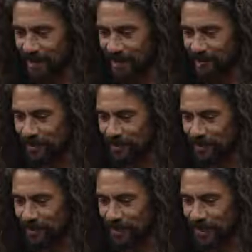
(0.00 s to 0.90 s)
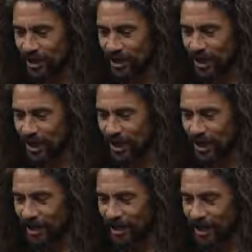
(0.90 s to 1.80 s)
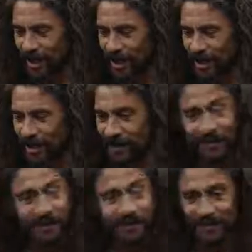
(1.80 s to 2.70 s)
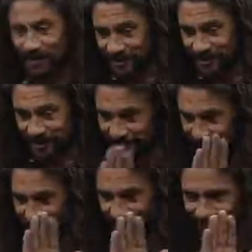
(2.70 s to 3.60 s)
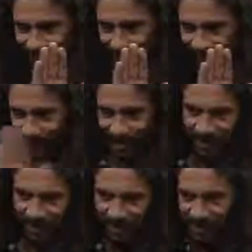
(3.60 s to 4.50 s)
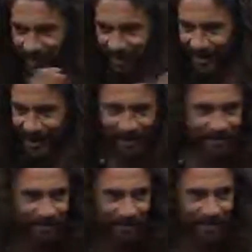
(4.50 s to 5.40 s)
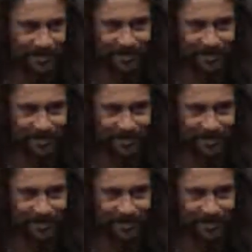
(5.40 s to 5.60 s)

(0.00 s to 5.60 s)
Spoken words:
at the beach, and the track went like this, and in between the